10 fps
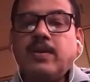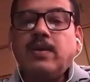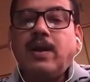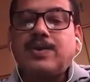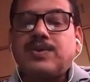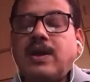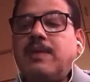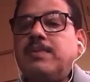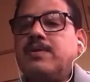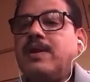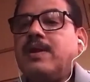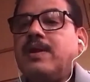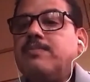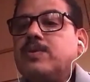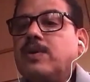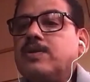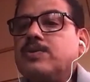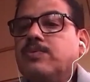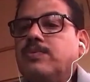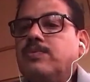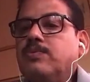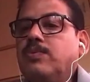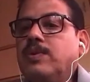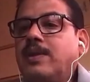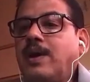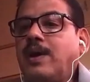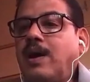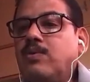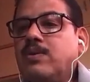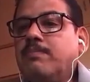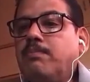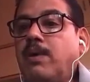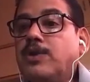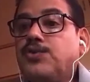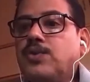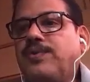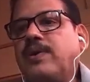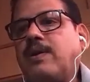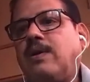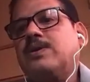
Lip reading: establish themselves without much of a cost